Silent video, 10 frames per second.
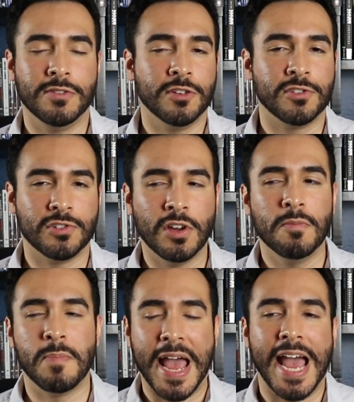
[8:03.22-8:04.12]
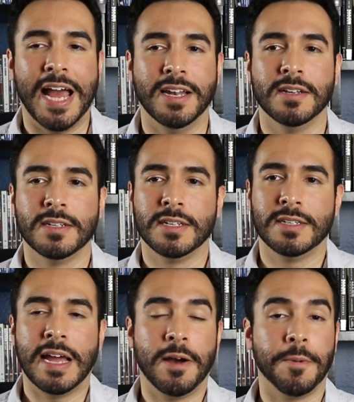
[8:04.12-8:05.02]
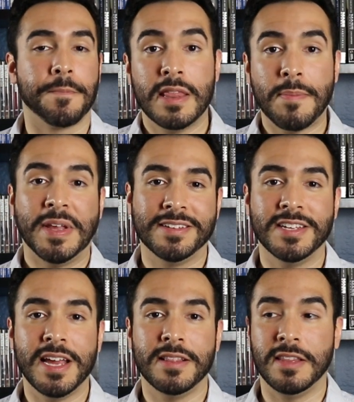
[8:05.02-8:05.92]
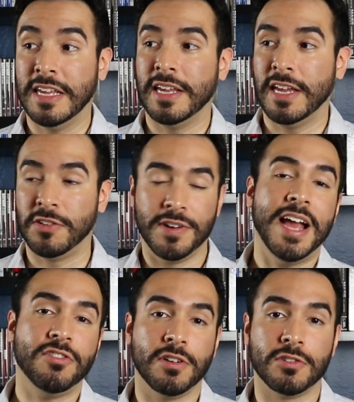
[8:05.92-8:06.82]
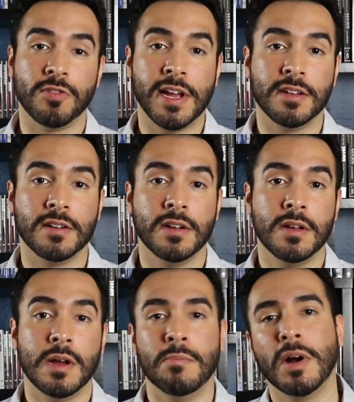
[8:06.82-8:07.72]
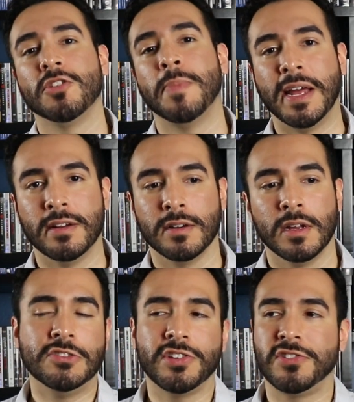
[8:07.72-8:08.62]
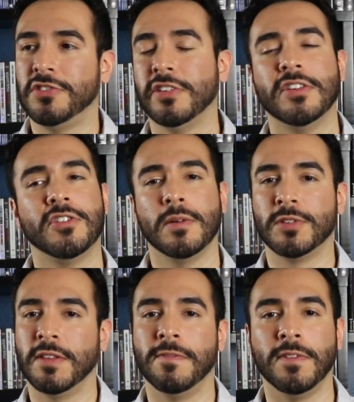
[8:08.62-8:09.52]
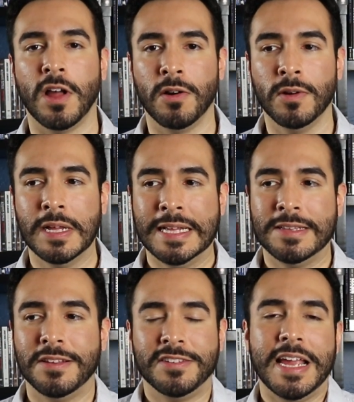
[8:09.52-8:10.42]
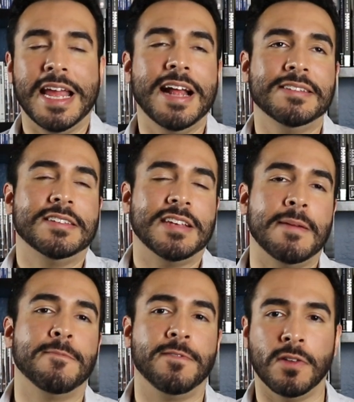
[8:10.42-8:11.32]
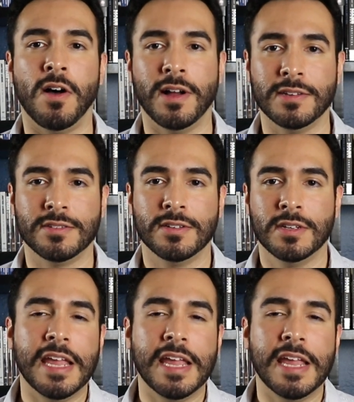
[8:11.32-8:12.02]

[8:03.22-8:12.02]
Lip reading: Just so bad. Now, that being said, the international trailer, much better. Just in terms of the flow, it has the same flaws.